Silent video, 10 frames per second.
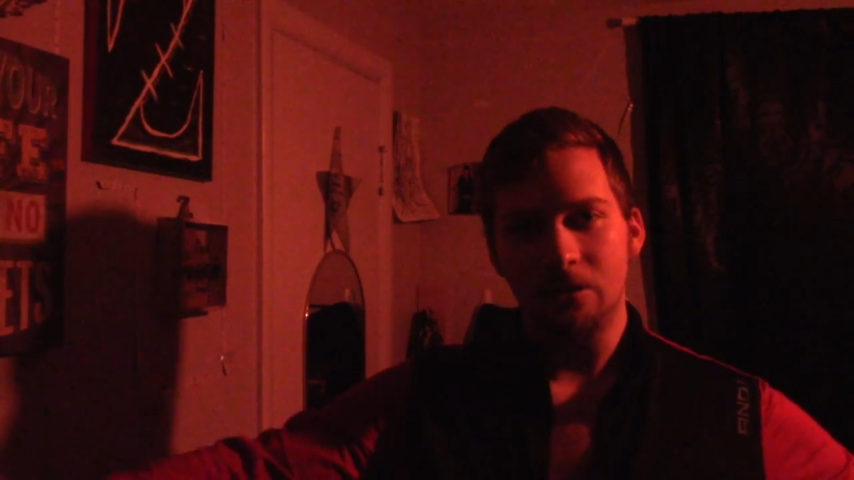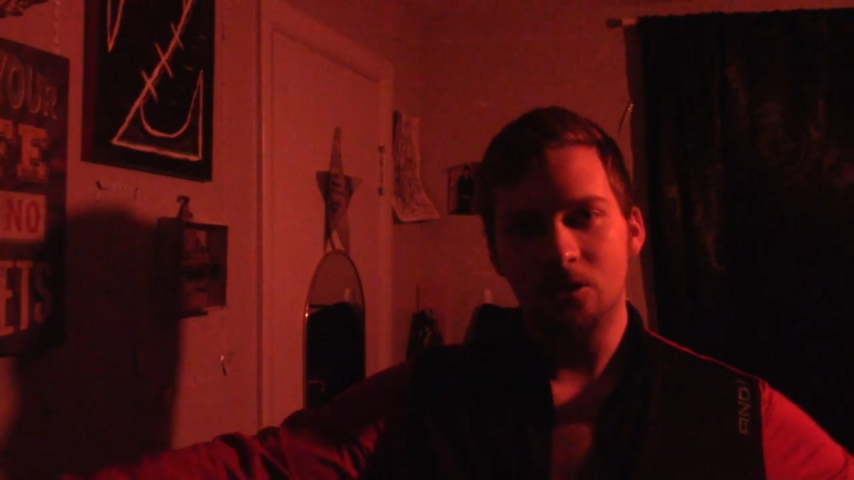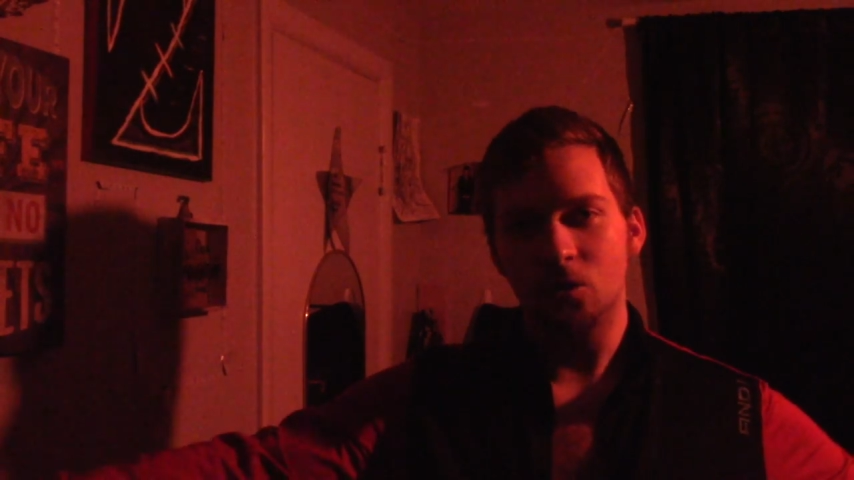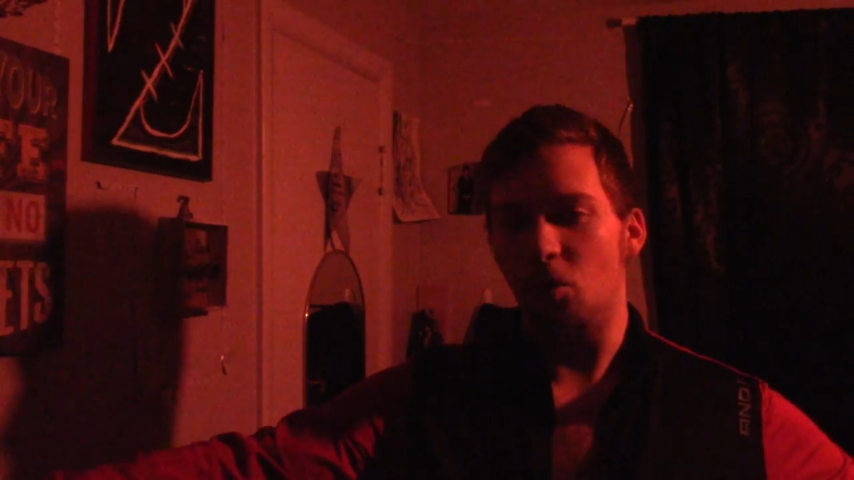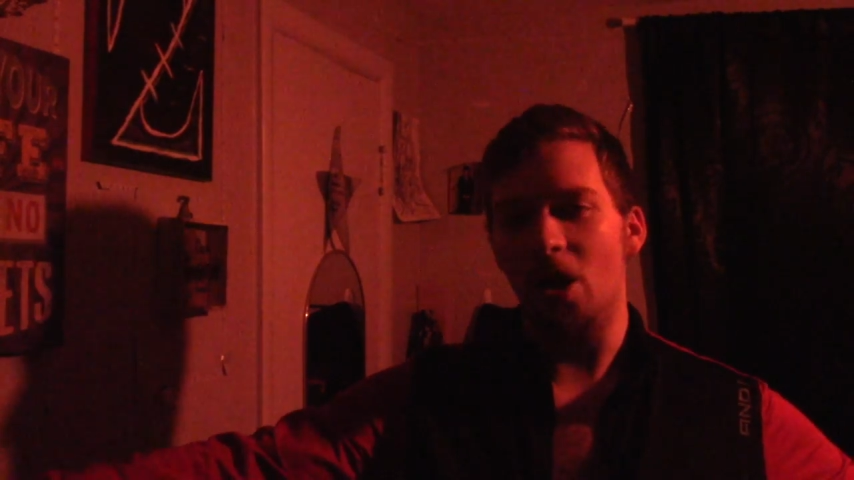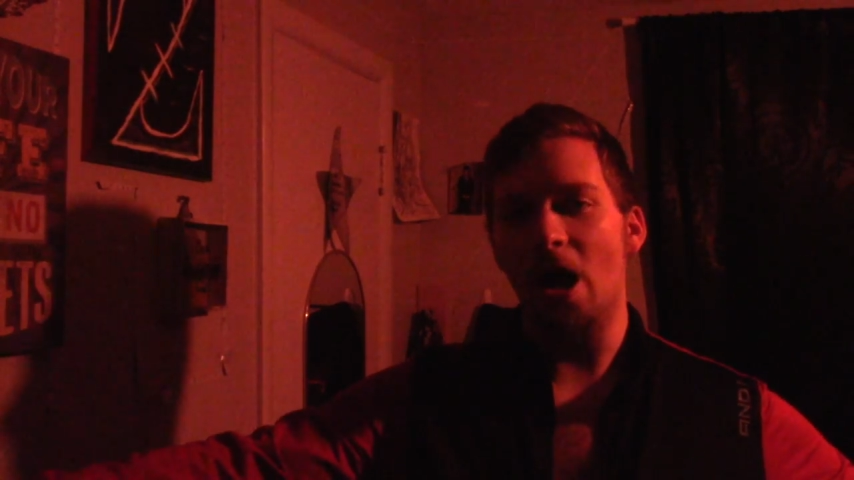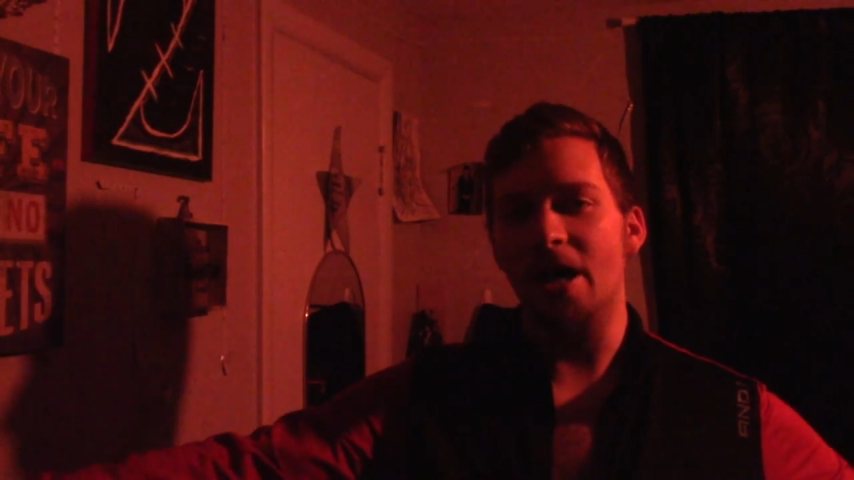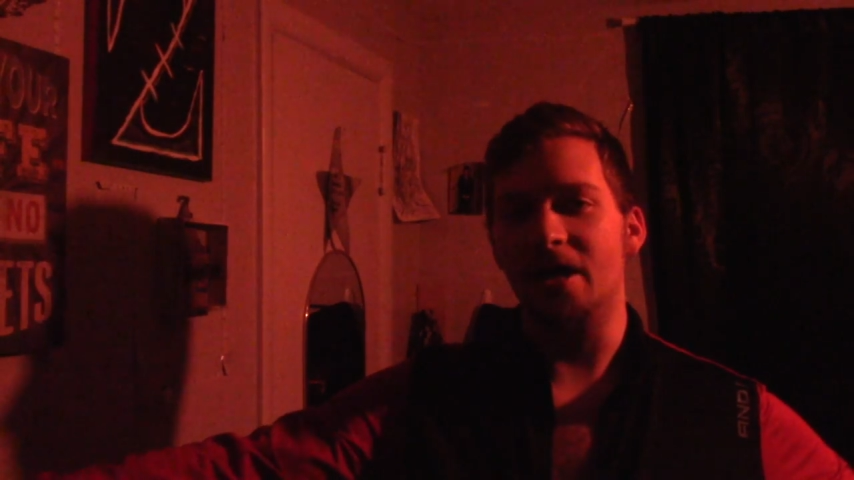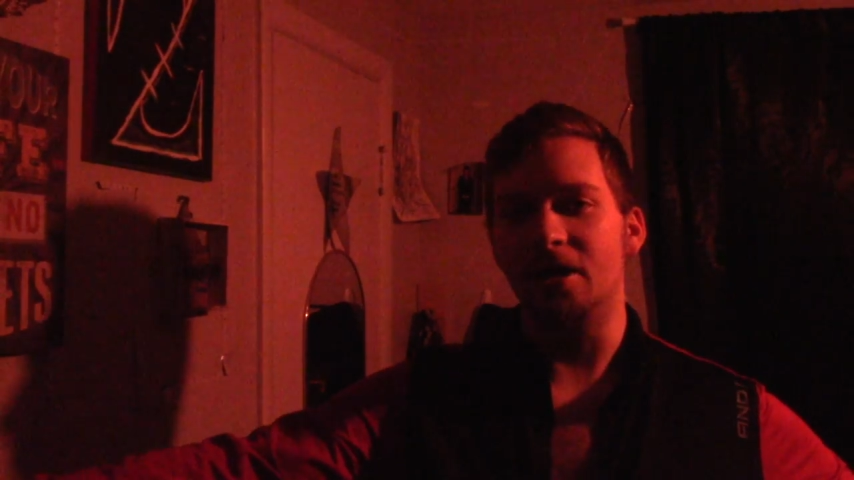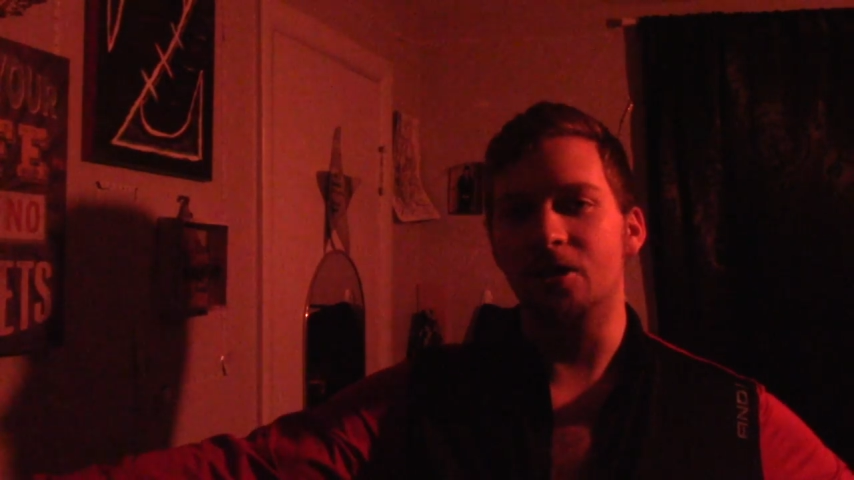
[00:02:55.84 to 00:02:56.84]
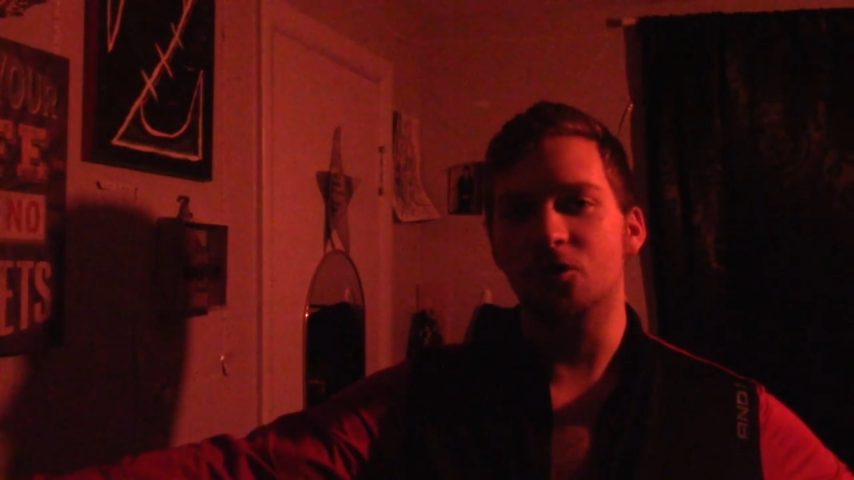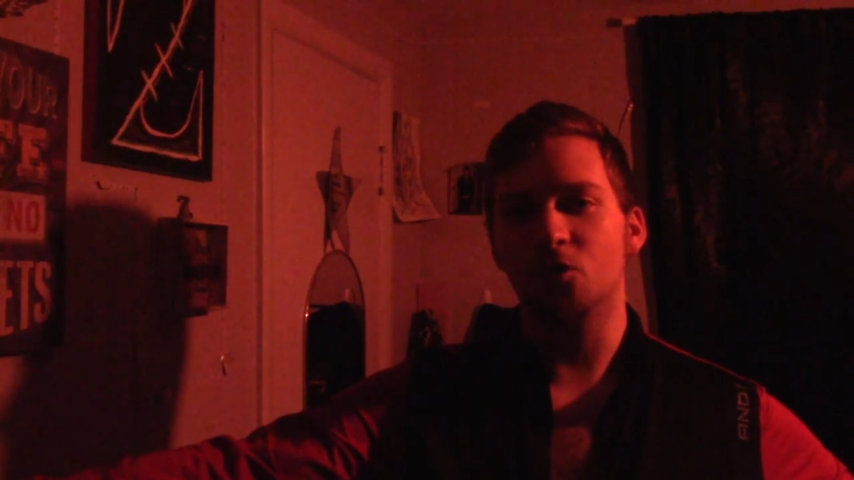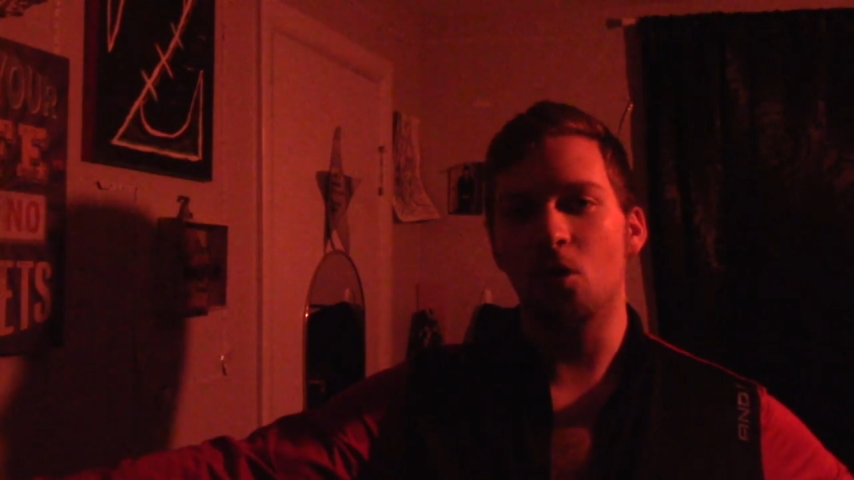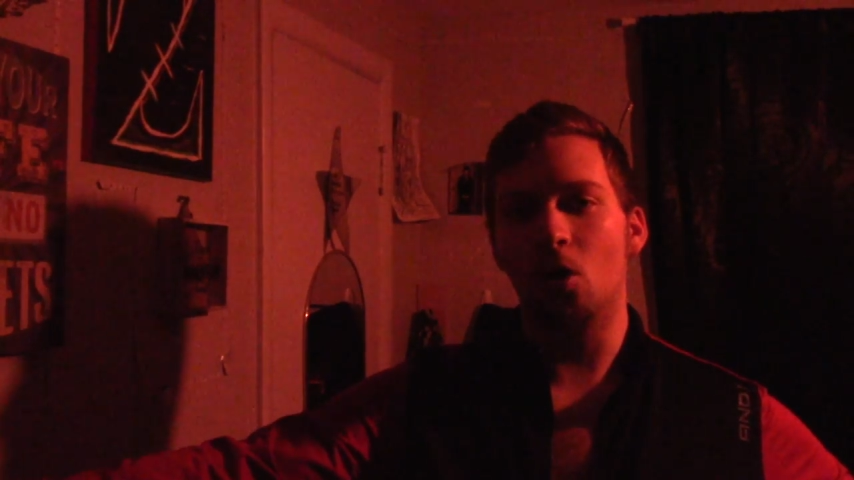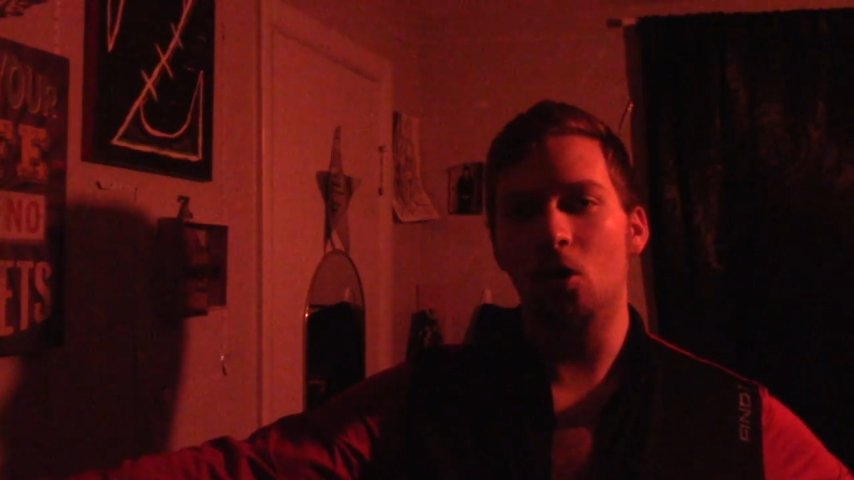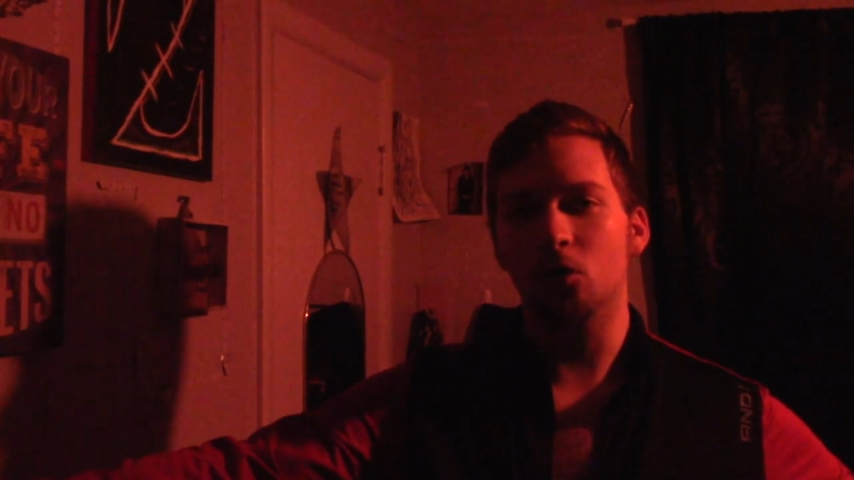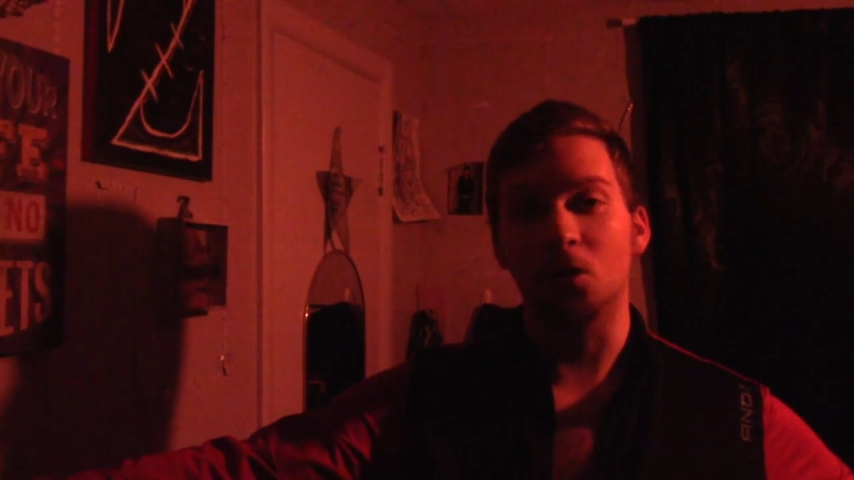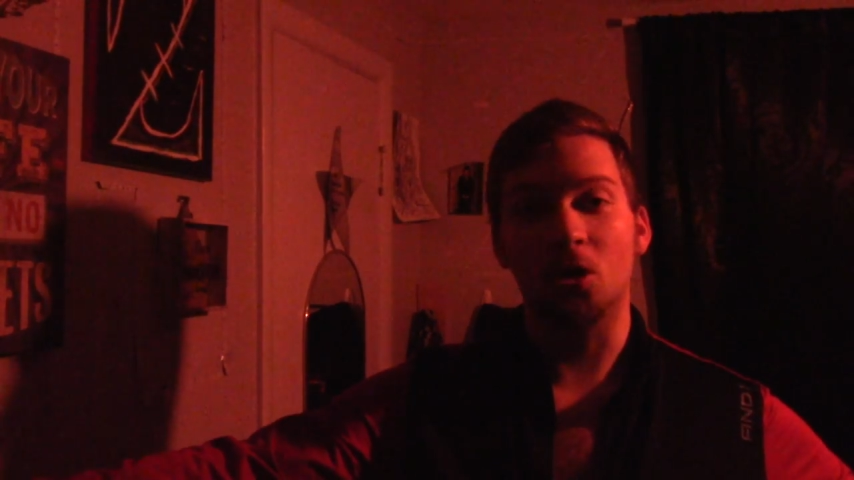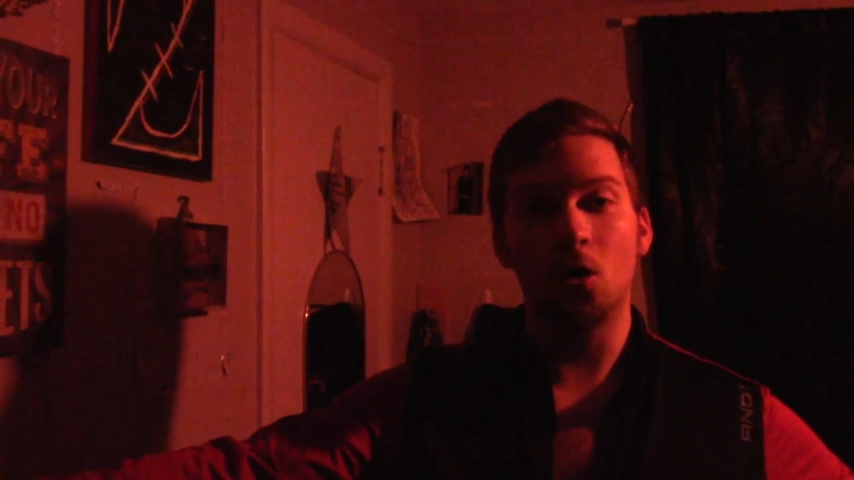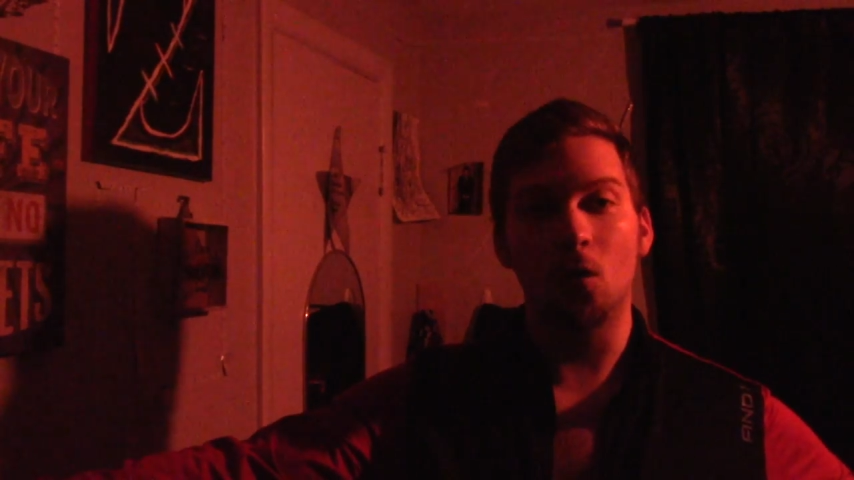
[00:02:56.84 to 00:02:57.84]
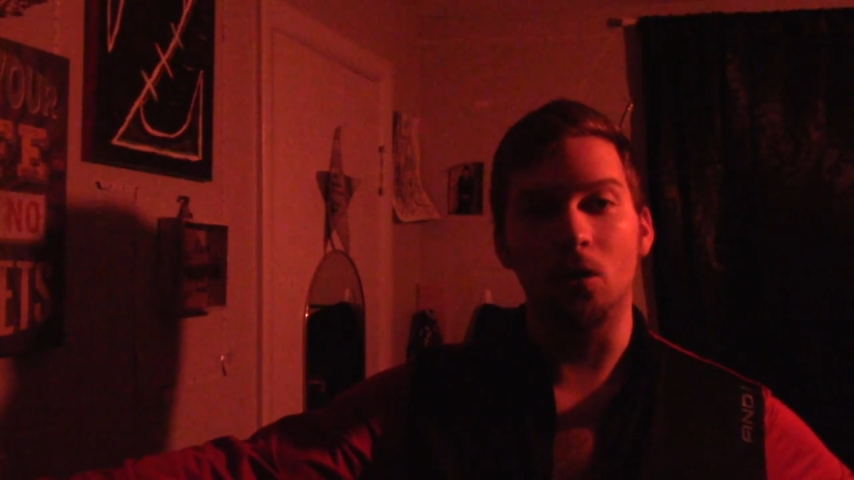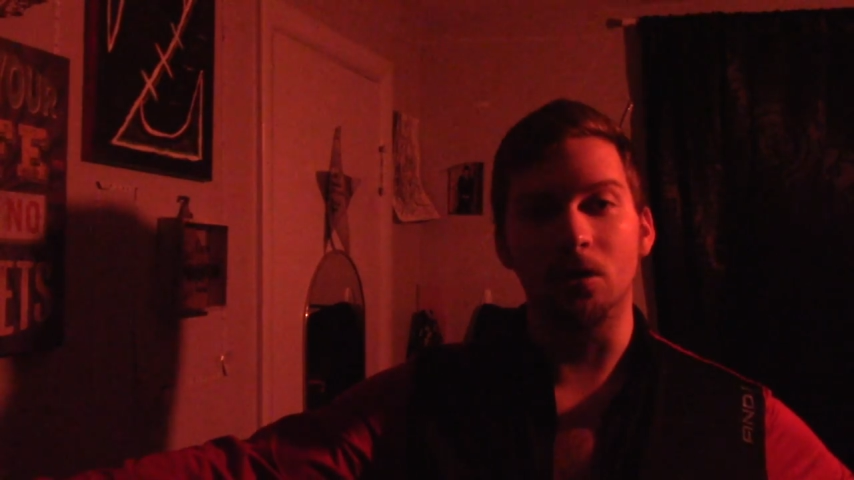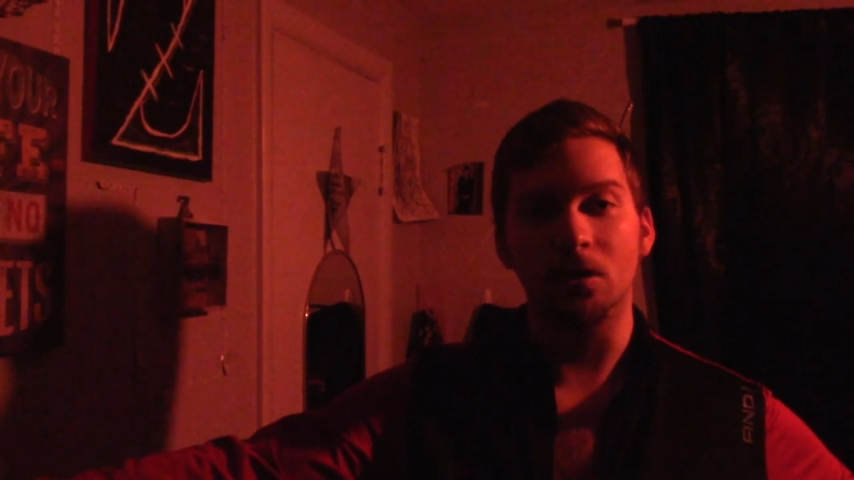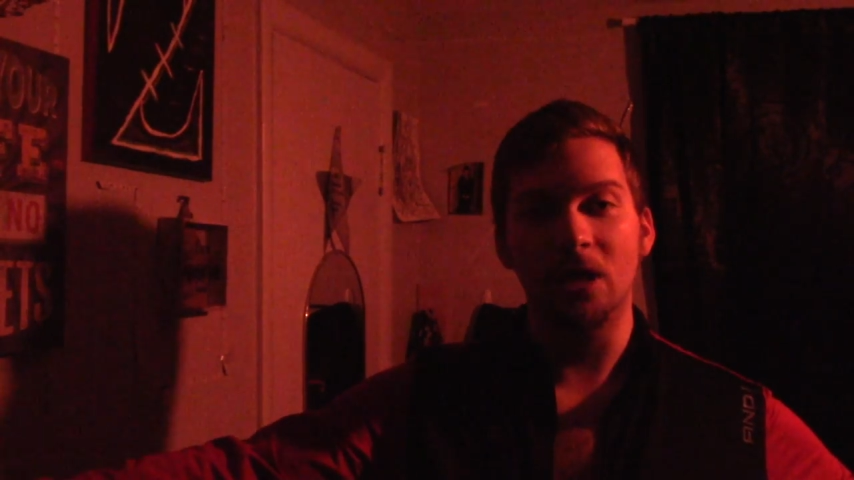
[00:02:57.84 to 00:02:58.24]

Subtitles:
To where I can control, record,